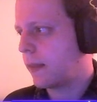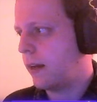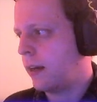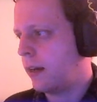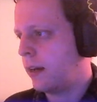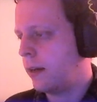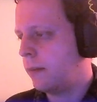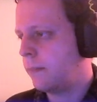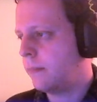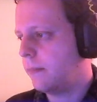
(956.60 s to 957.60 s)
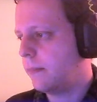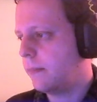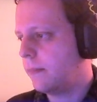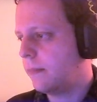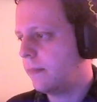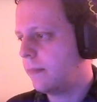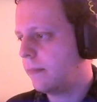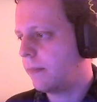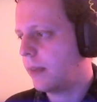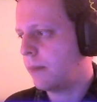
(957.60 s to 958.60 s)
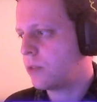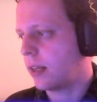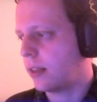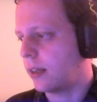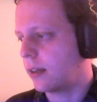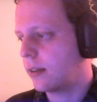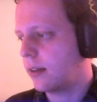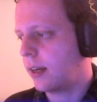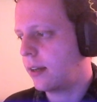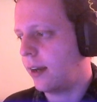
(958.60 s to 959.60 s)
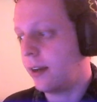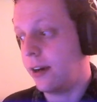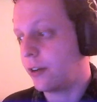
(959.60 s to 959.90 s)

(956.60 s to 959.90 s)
I'm trying to think. I can't